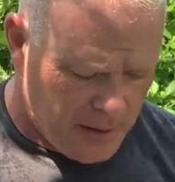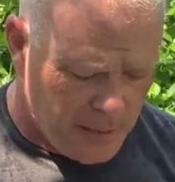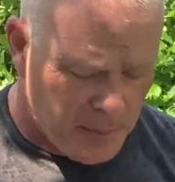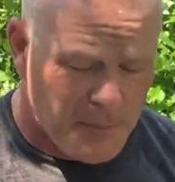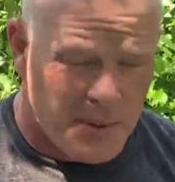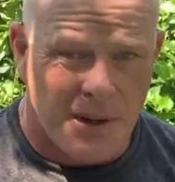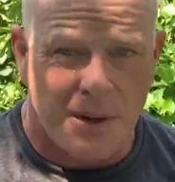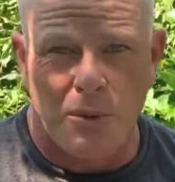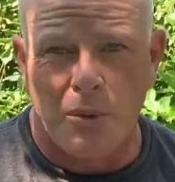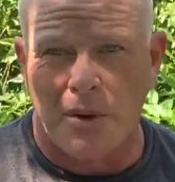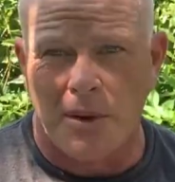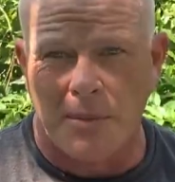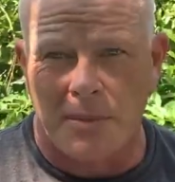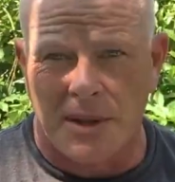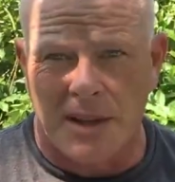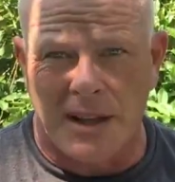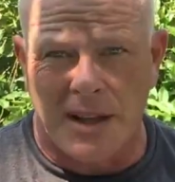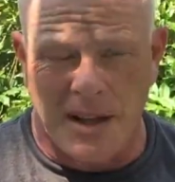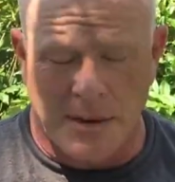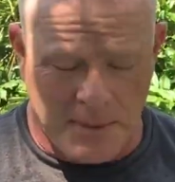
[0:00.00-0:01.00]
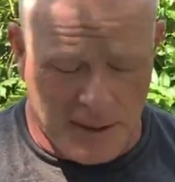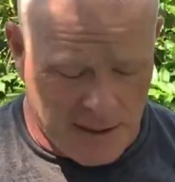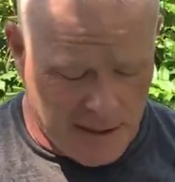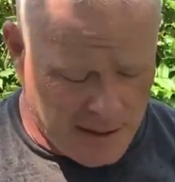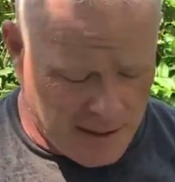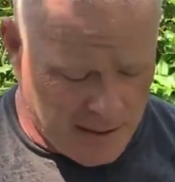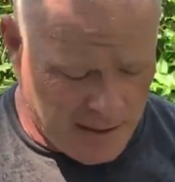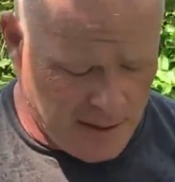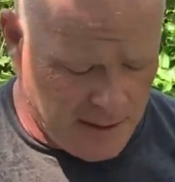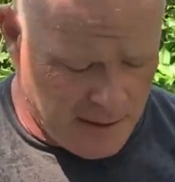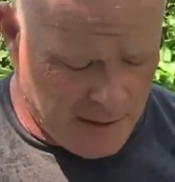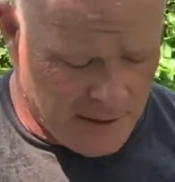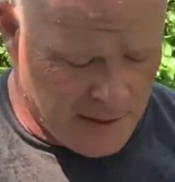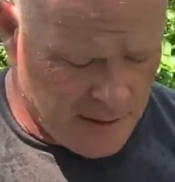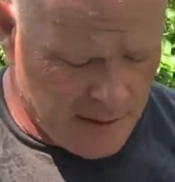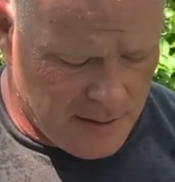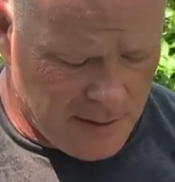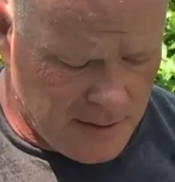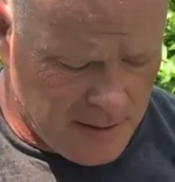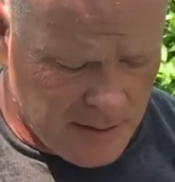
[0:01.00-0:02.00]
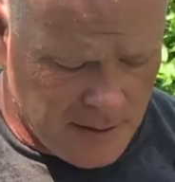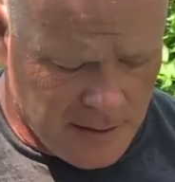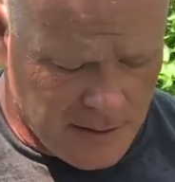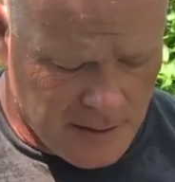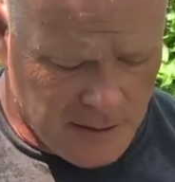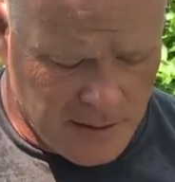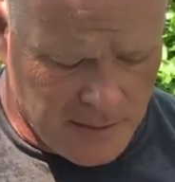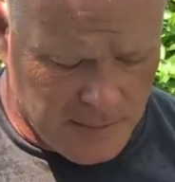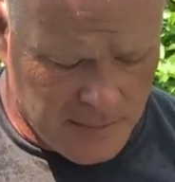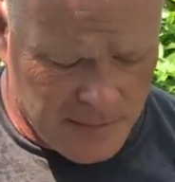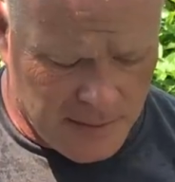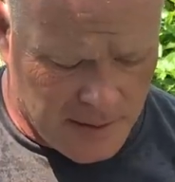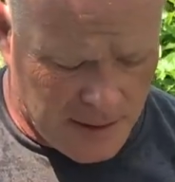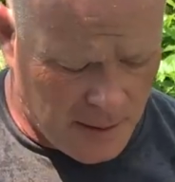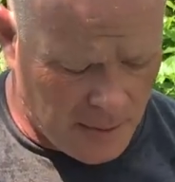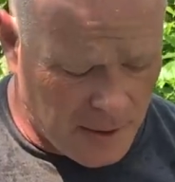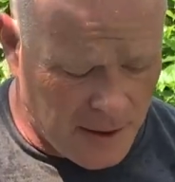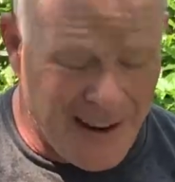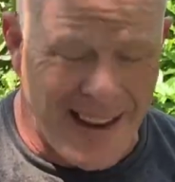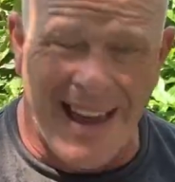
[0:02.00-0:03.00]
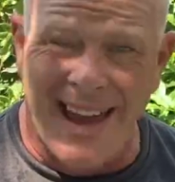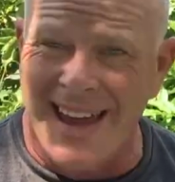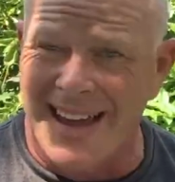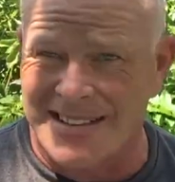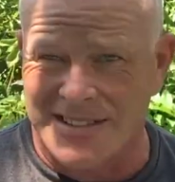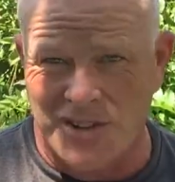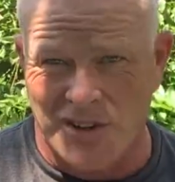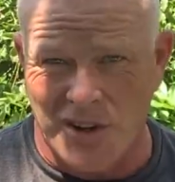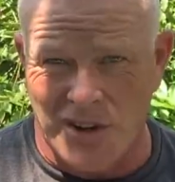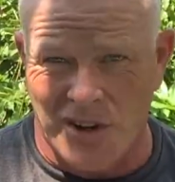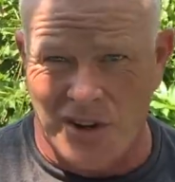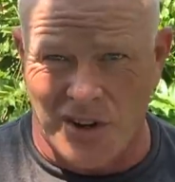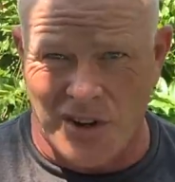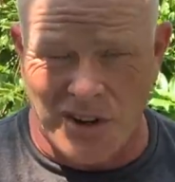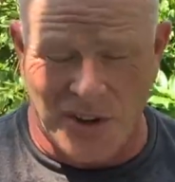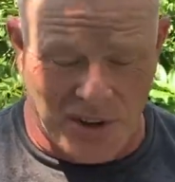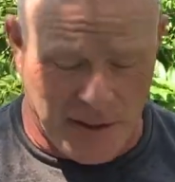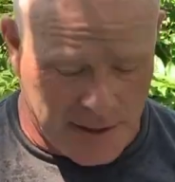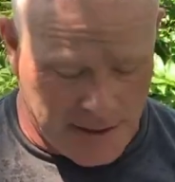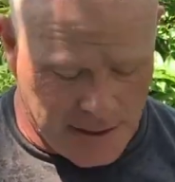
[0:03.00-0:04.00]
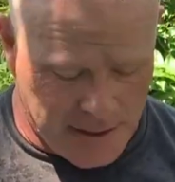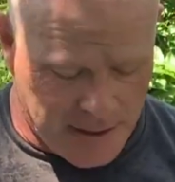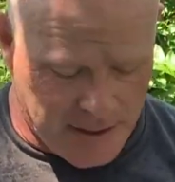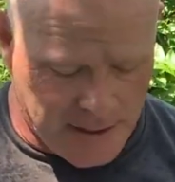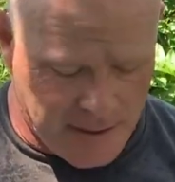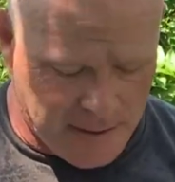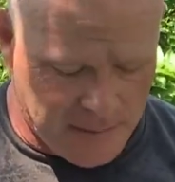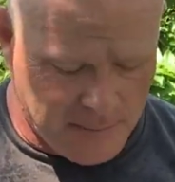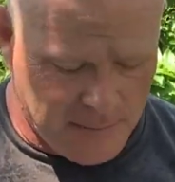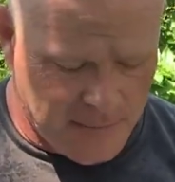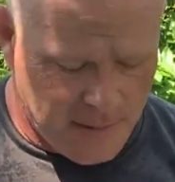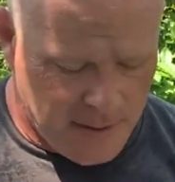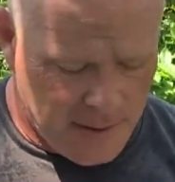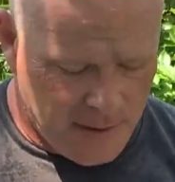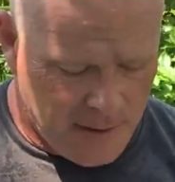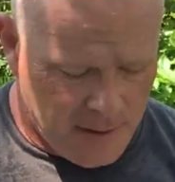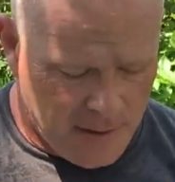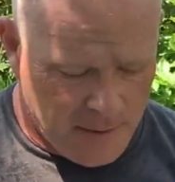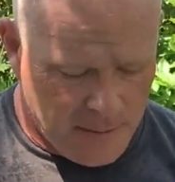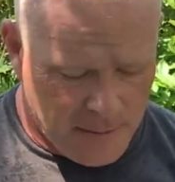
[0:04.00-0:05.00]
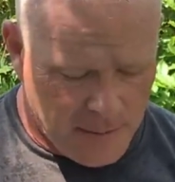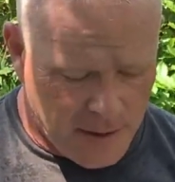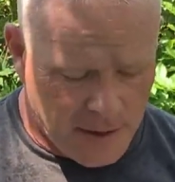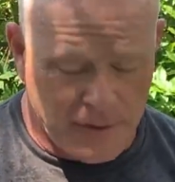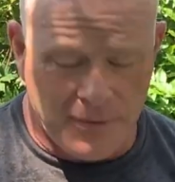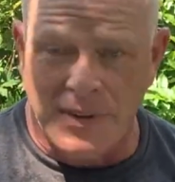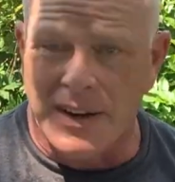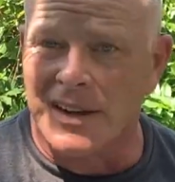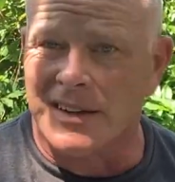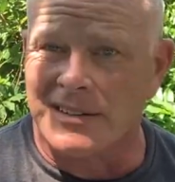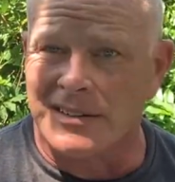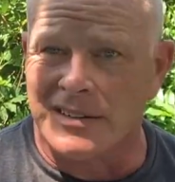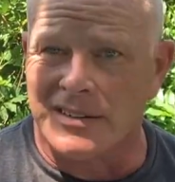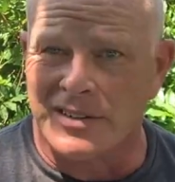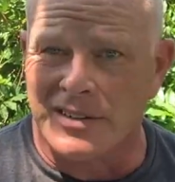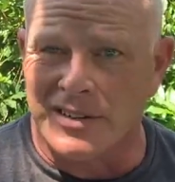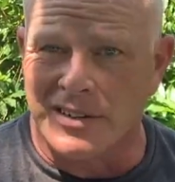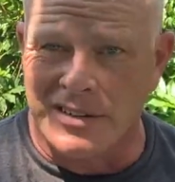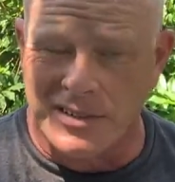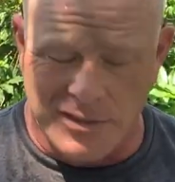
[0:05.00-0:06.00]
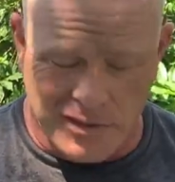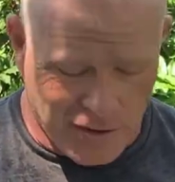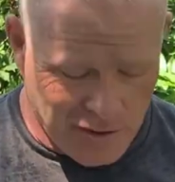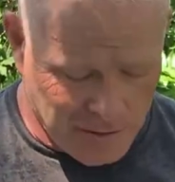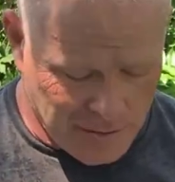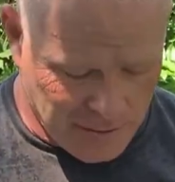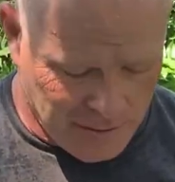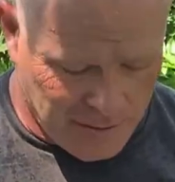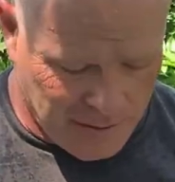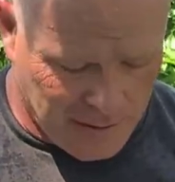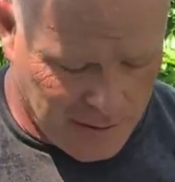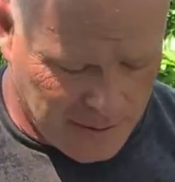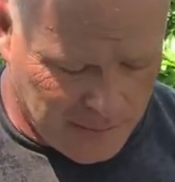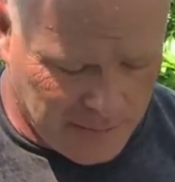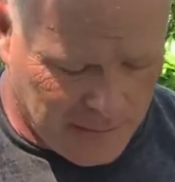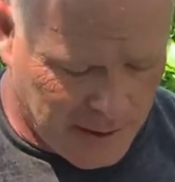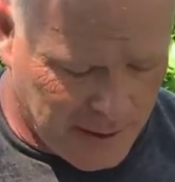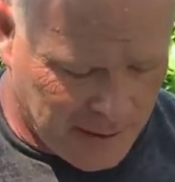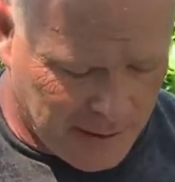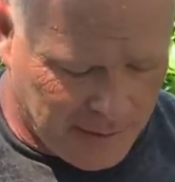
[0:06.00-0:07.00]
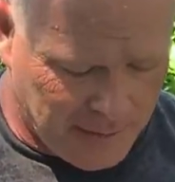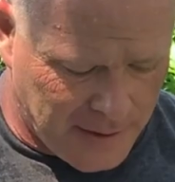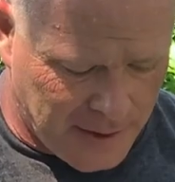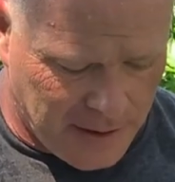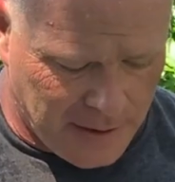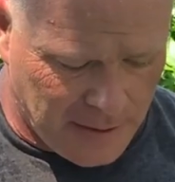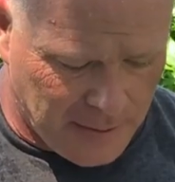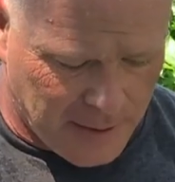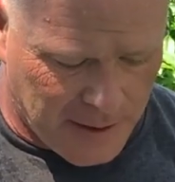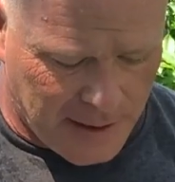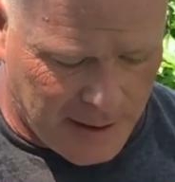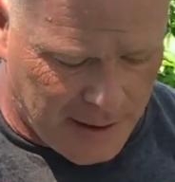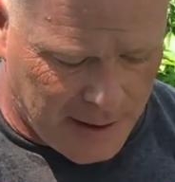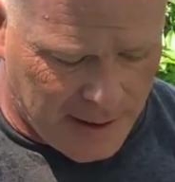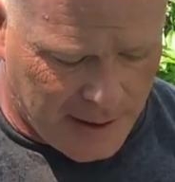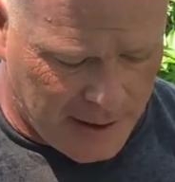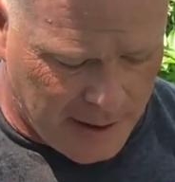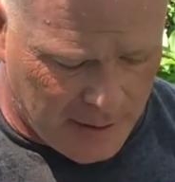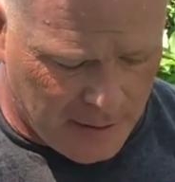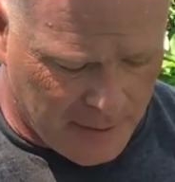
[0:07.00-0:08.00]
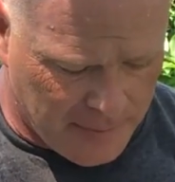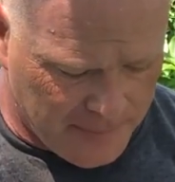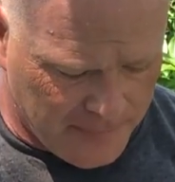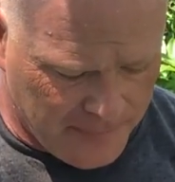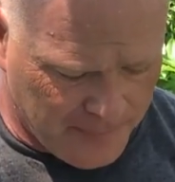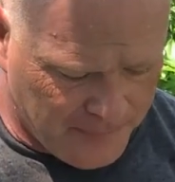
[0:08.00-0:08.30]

pretty warm climate down here. I wear hats all the time. Matter of fact, it's a little unusual that I'm making a video without a hat on.